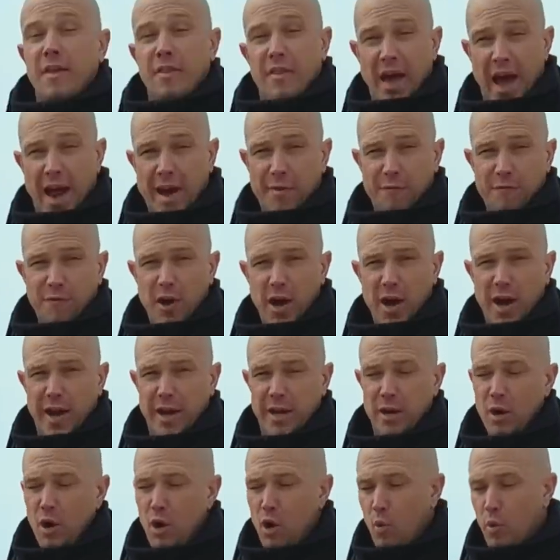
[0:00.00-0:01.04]
That's
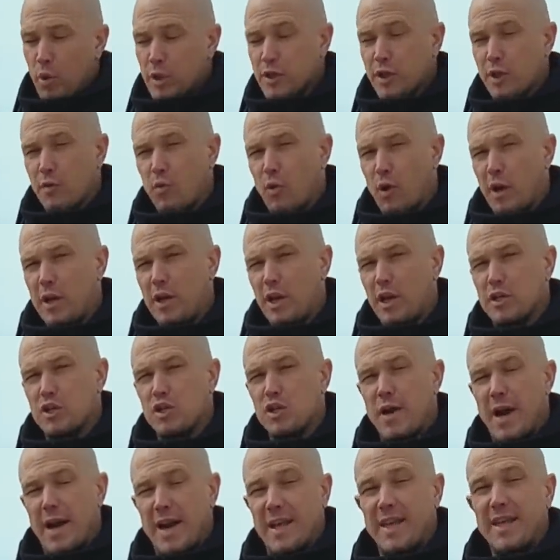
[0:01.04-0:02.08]
fine. We're just working on
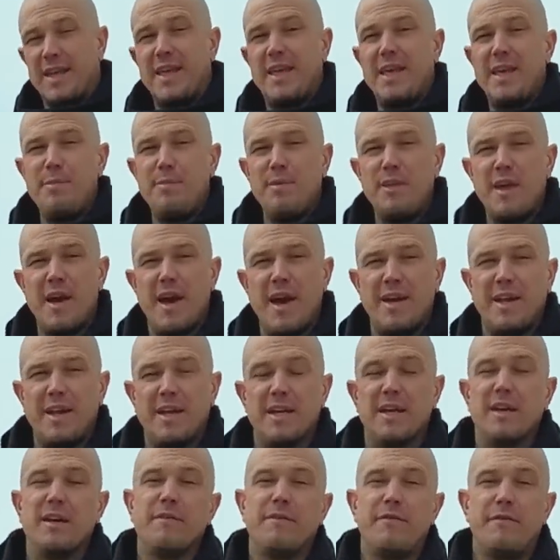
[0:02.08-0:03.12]
trying to keep the
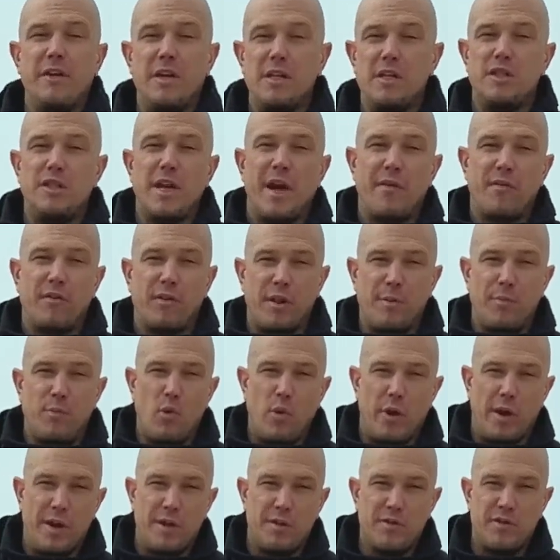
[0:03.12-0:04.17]
idea of feet generally
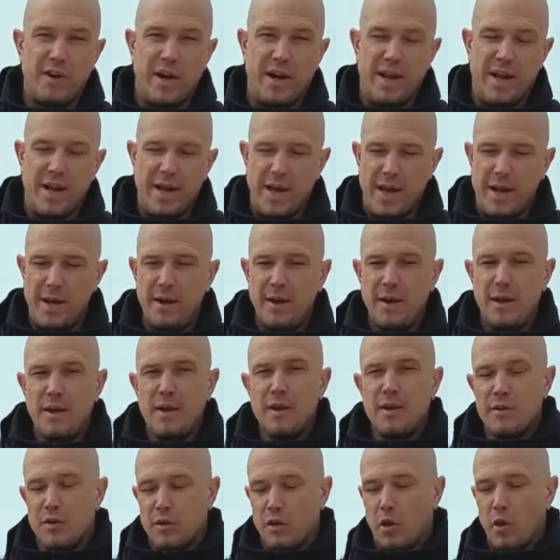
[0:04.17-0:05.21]
pointed straight ahead
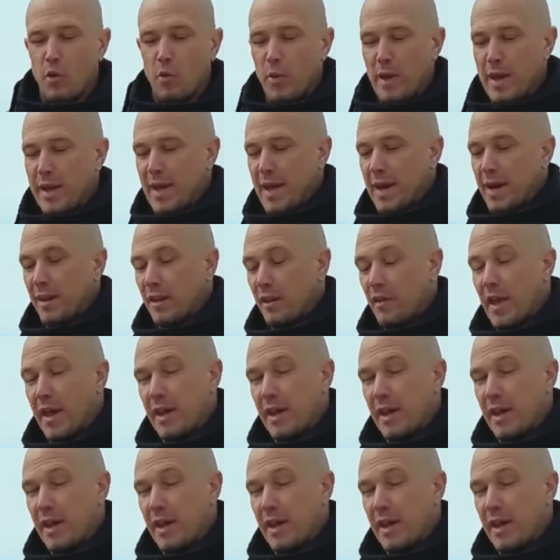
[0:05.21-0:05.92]
so that we can